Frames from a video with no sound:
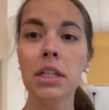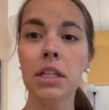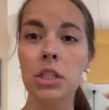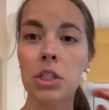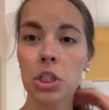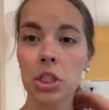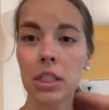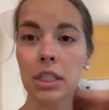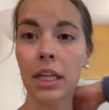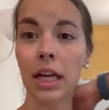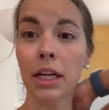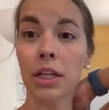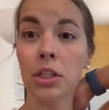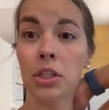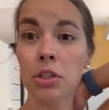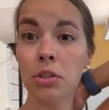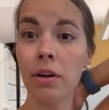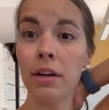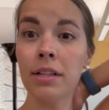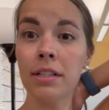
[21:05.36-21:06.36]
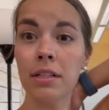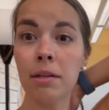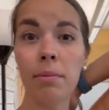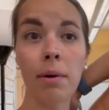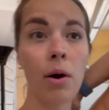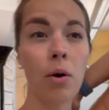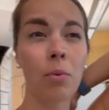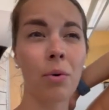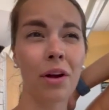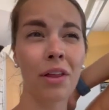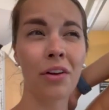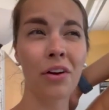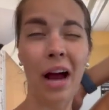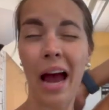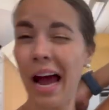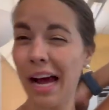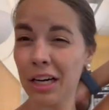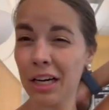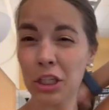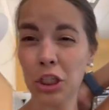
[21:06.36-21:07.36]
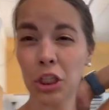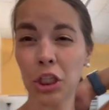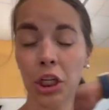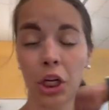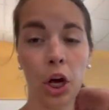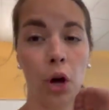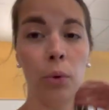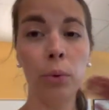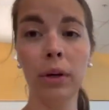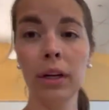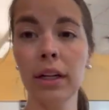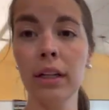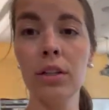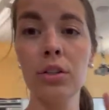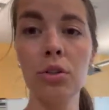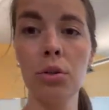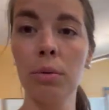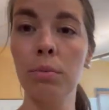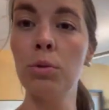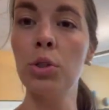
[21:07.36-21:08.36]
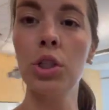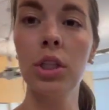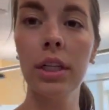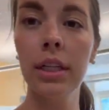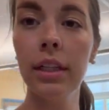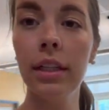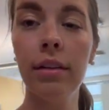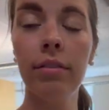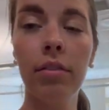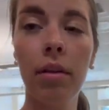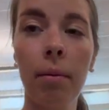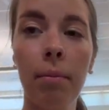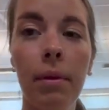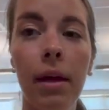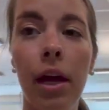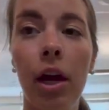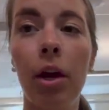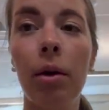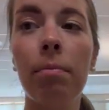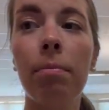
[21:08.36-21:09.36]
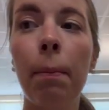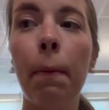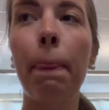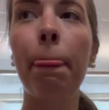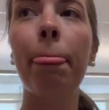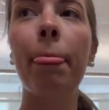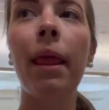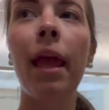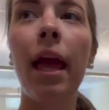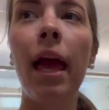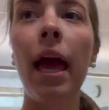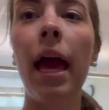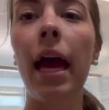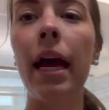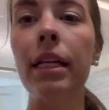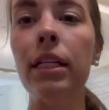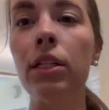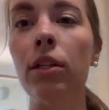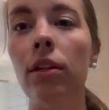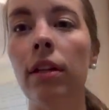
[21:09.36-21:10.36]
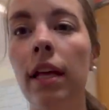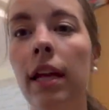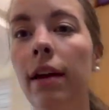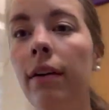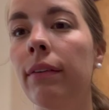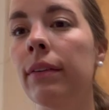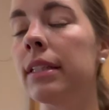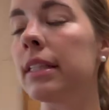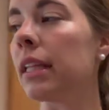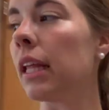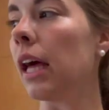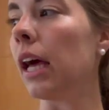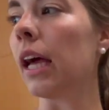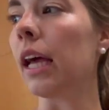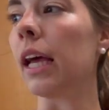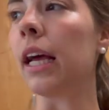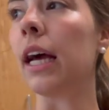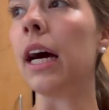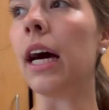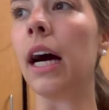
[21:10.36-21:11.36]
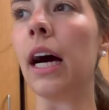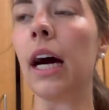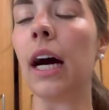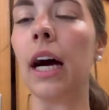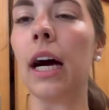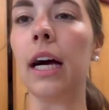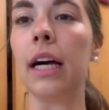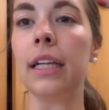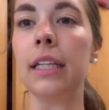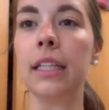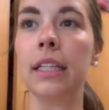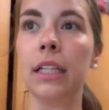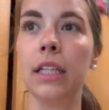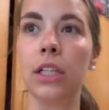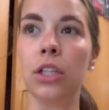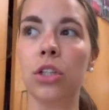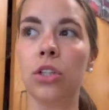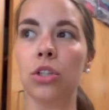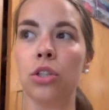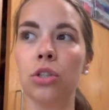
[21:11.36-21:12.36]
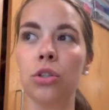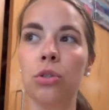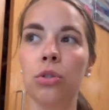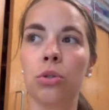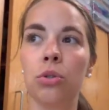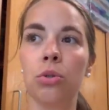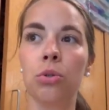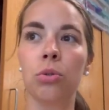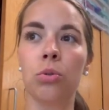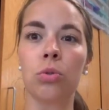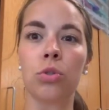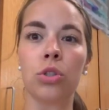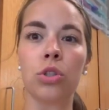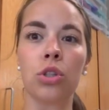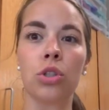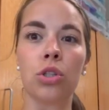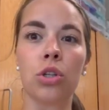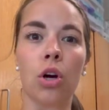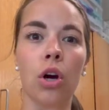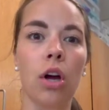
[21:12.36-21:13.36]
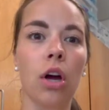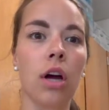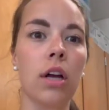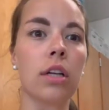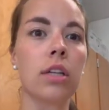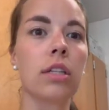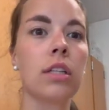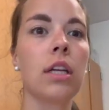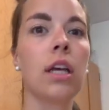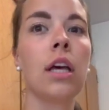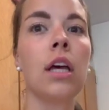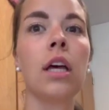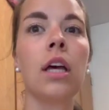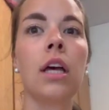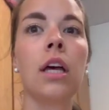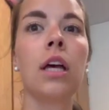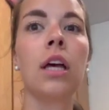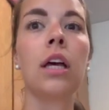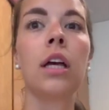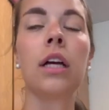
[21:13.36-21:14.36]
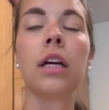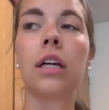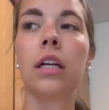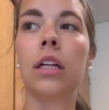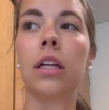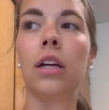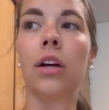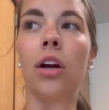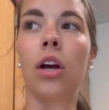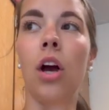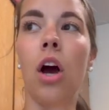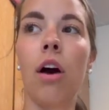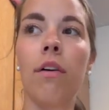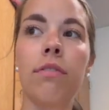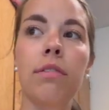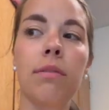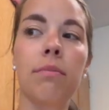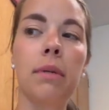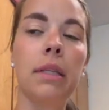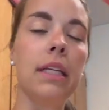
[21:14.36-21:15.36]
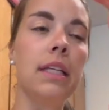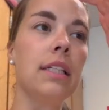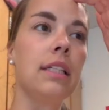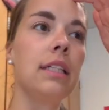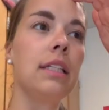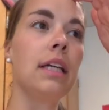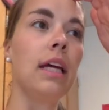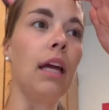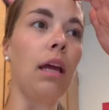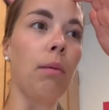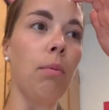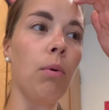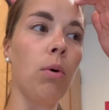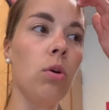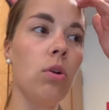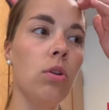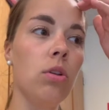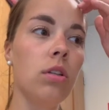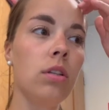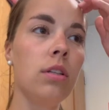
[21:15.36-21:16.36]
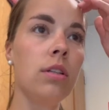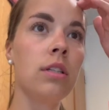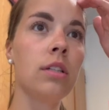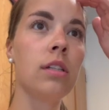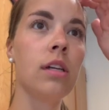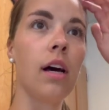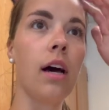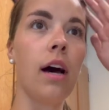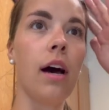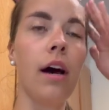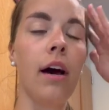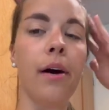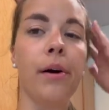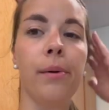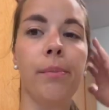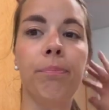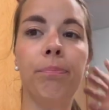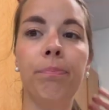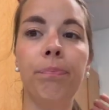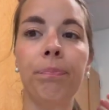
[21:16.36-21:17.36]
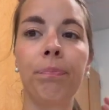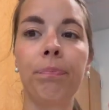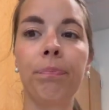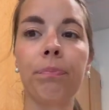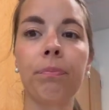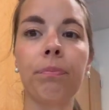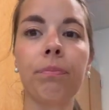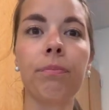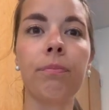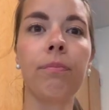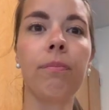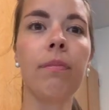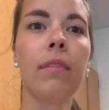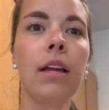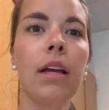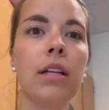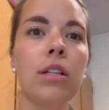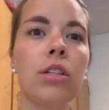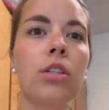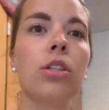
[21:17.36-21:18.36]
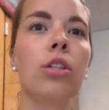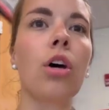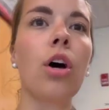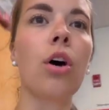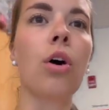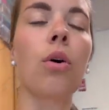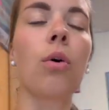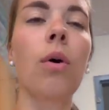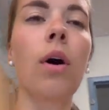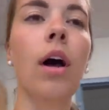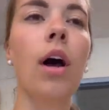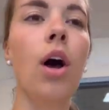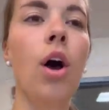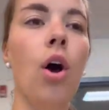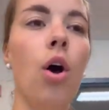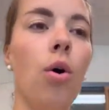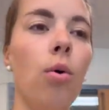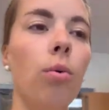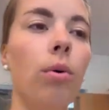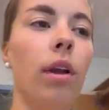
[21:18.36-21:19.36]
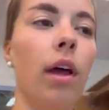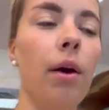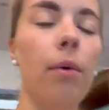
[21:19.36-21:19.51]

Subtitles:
is just like stressed about where they're actually going, so I'm just gonna leave them there. And so then I was like, I need to start clearing off some of these tables. And so what I